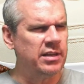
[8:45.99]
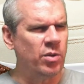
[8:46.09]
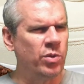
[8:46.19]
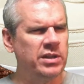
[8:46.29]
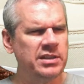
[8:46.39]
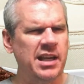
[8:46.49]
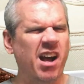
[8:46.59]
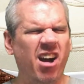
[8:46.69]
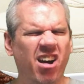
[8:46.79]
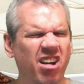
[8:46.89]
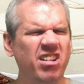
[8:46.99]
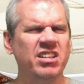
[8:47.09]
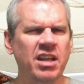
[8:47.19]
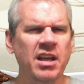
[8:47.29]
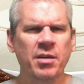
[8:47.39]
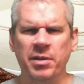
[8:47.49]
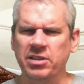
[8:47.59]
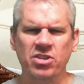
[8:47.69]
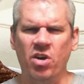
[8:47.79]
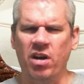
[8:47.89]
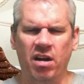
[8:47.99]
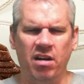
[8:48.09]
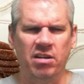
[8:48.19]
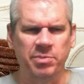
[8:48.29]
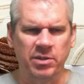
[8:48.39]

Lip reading: I want to say hard, but it's not hard,